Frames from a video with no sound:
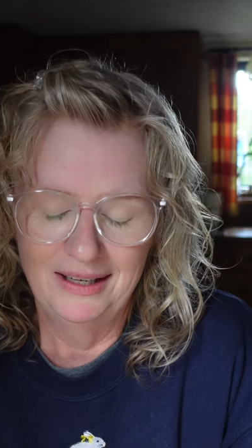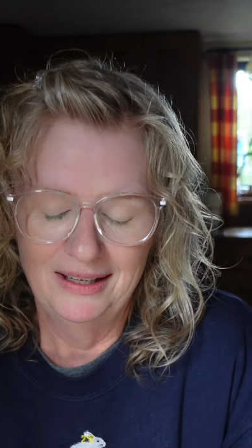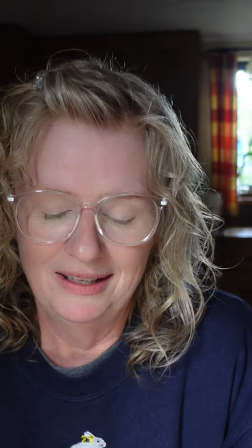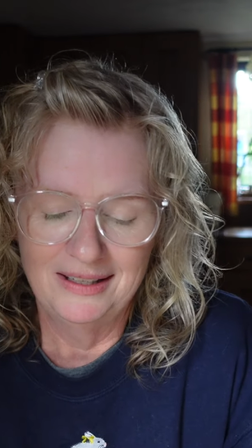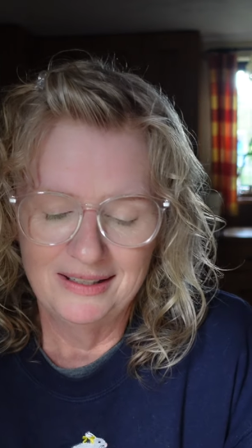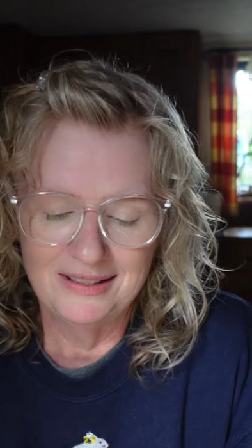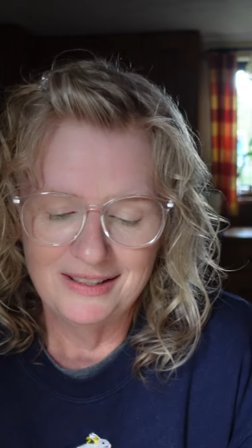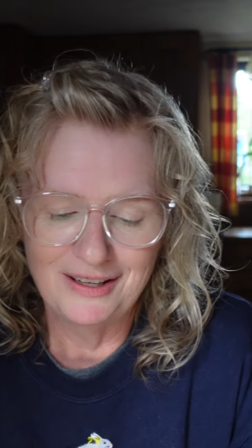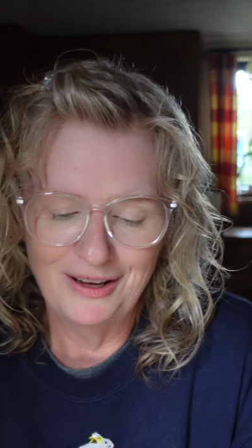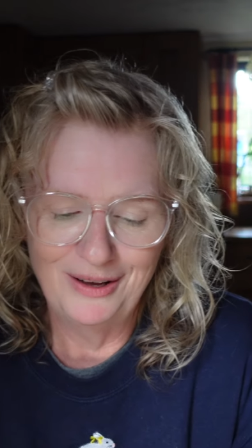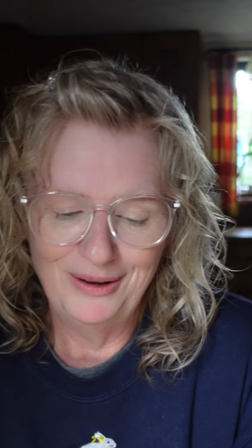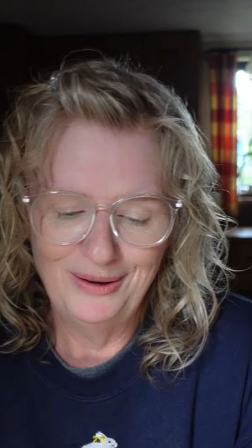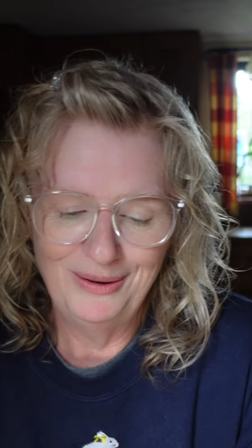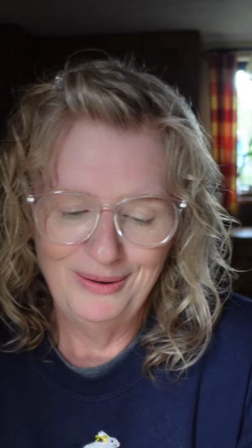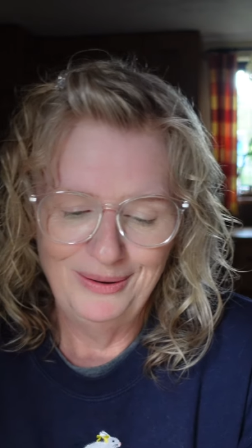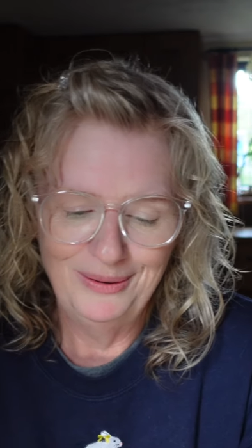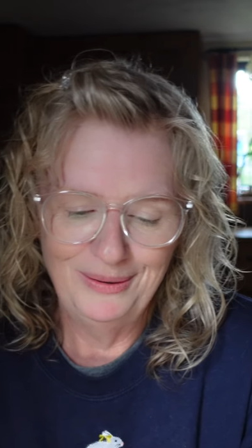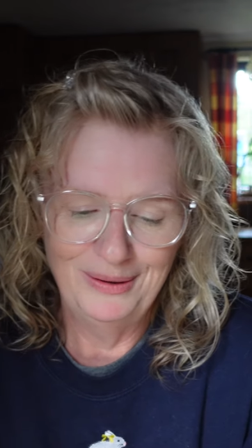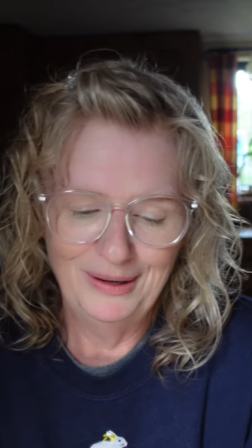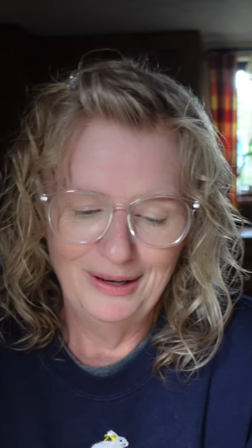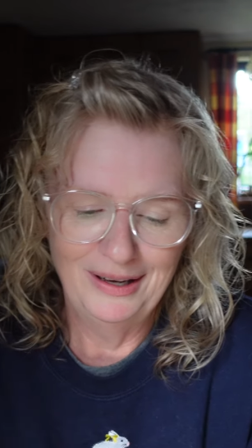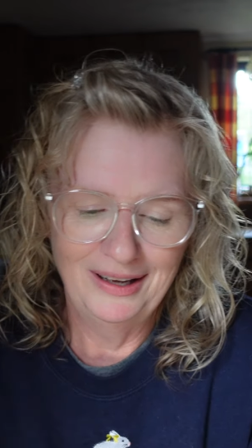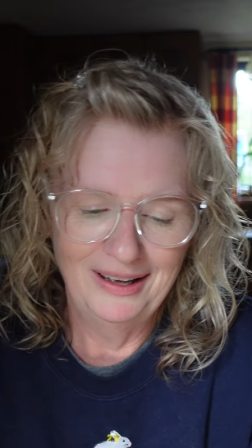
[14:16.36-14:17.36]

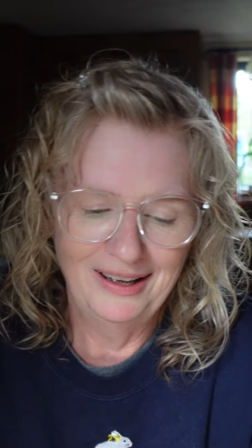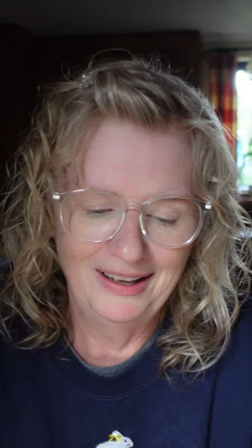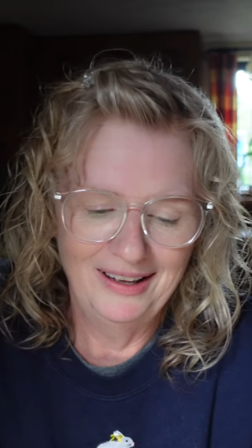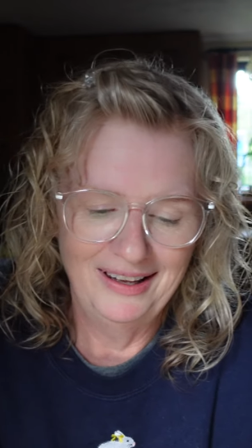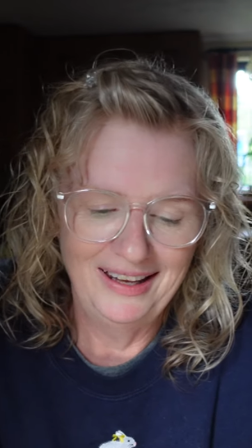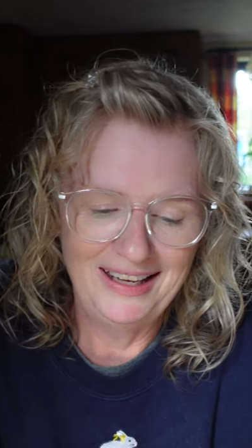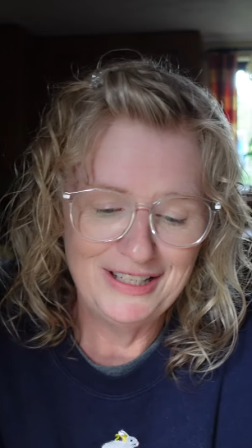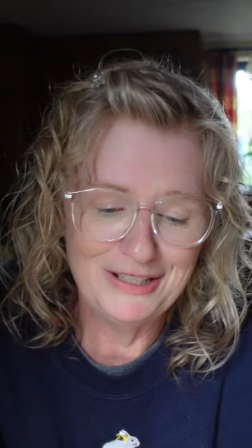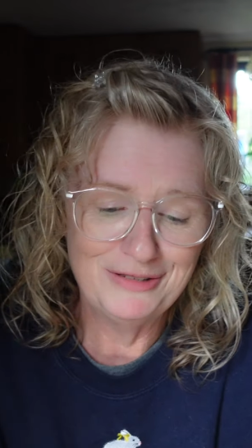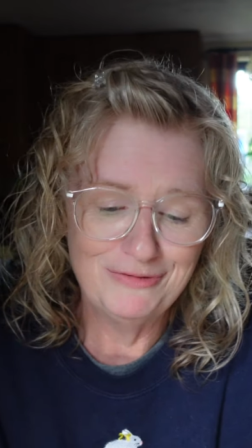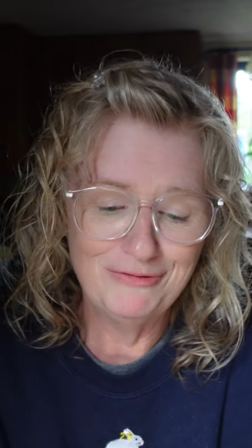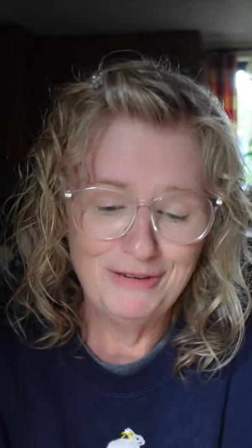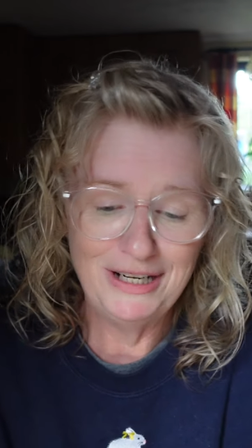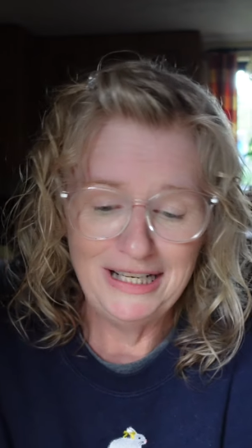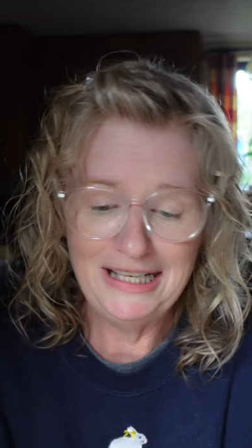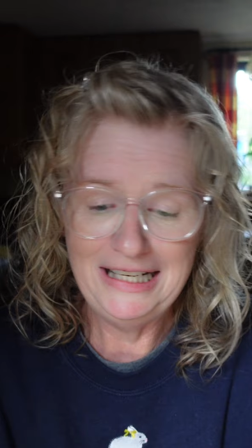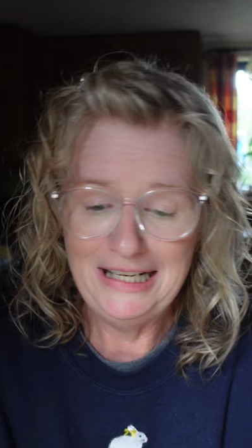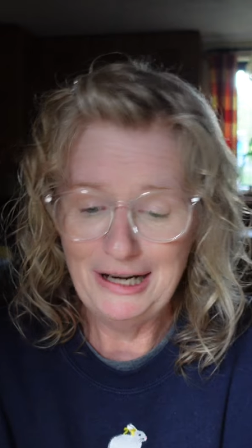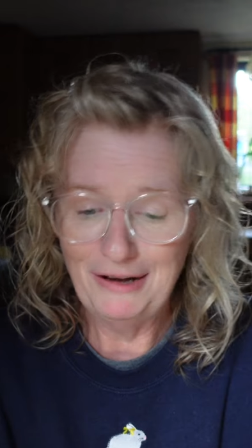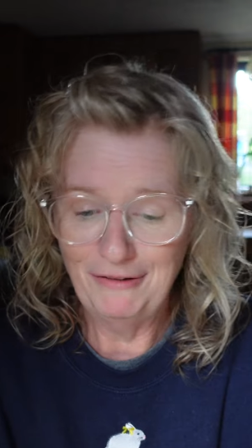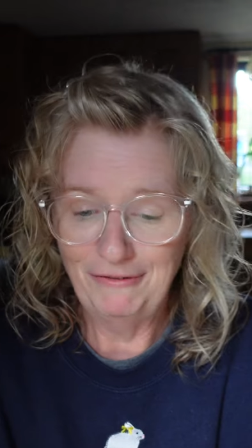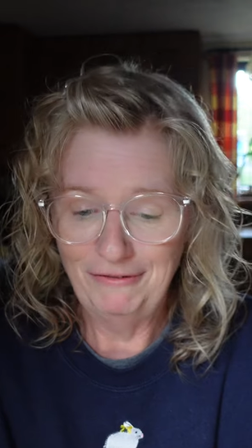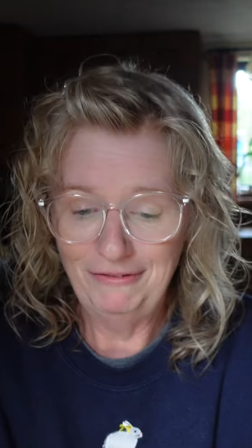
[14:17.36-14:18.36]
So it's really
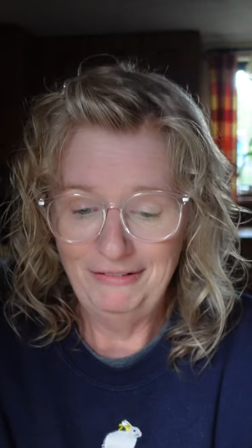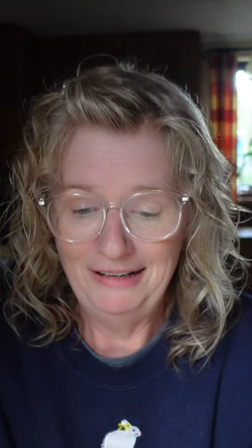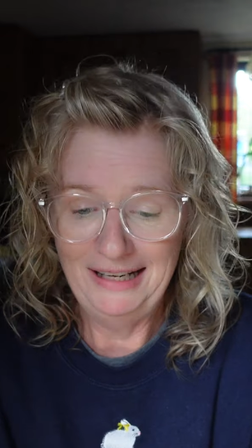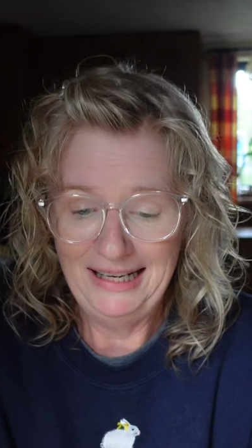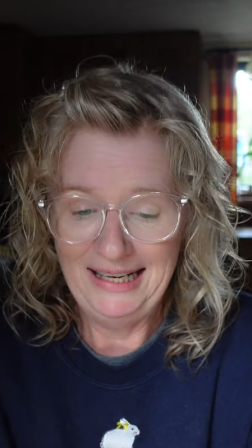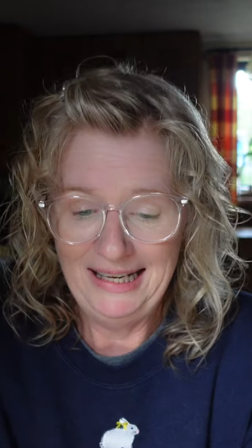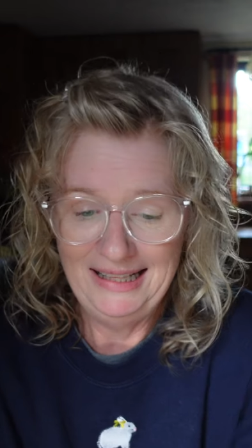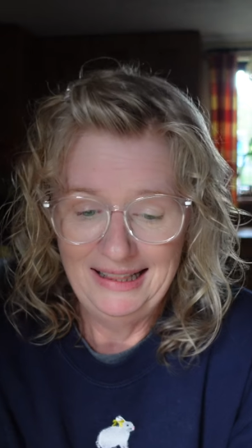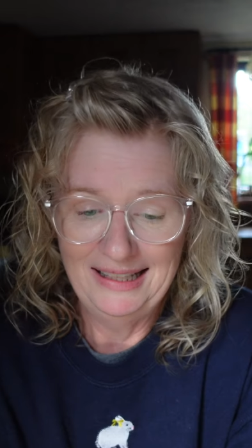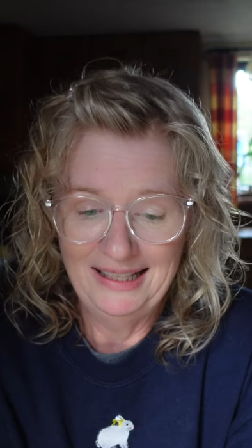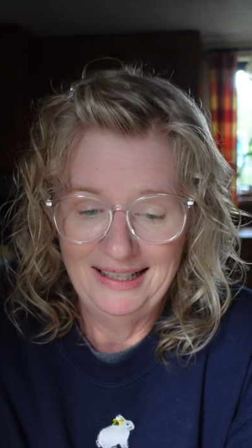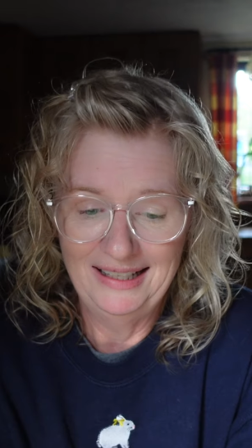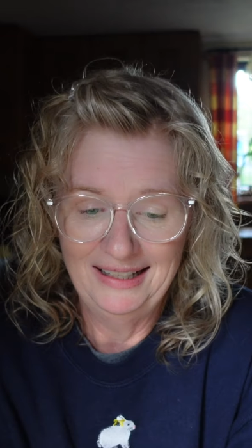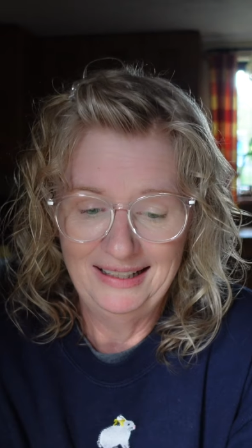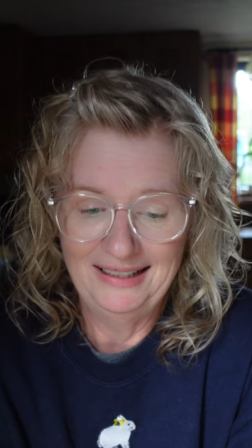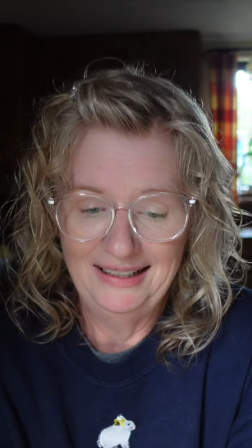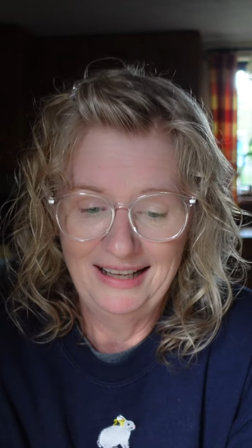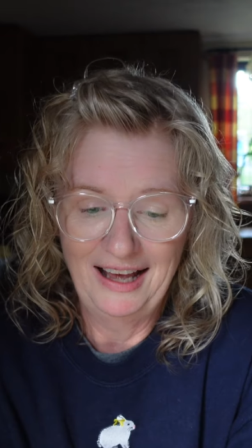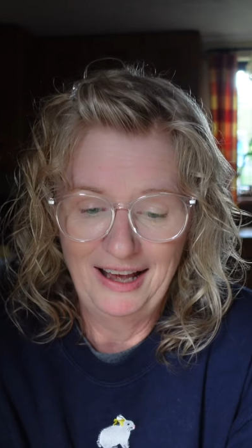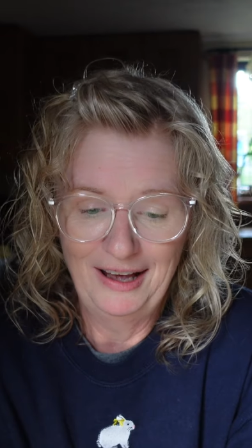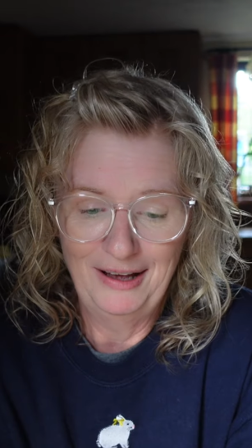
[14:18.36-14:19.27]
lovely that